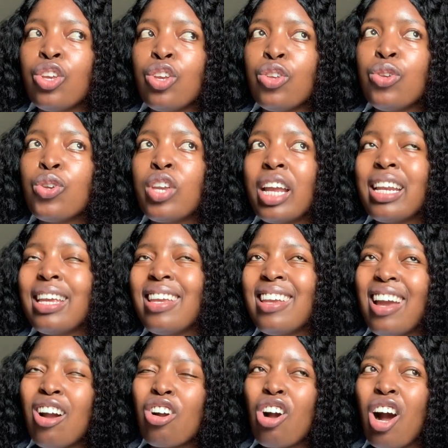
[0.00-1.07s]
you can
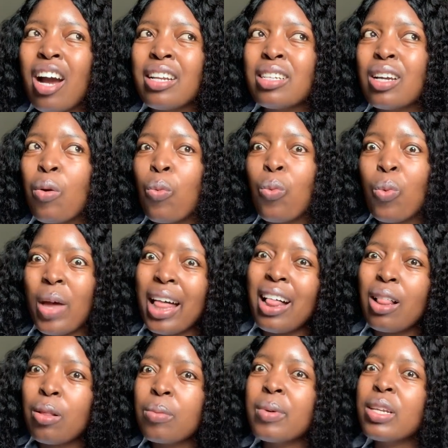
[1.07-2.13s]
hear God
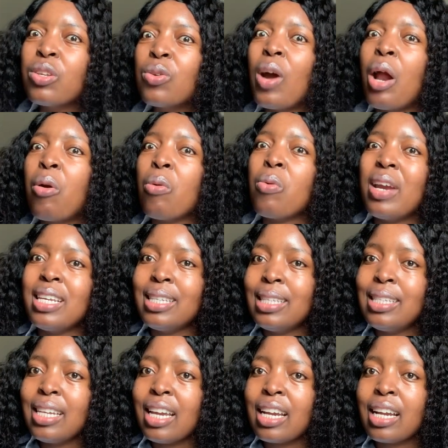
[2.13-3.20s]
well when you are
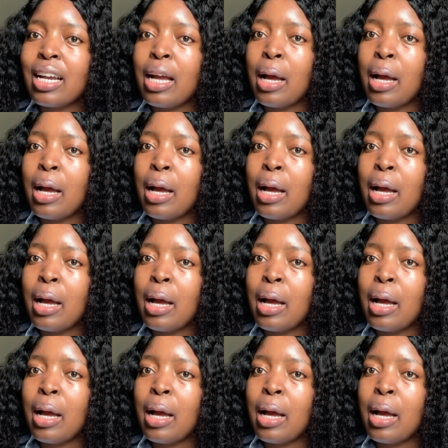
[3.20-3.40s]
resting,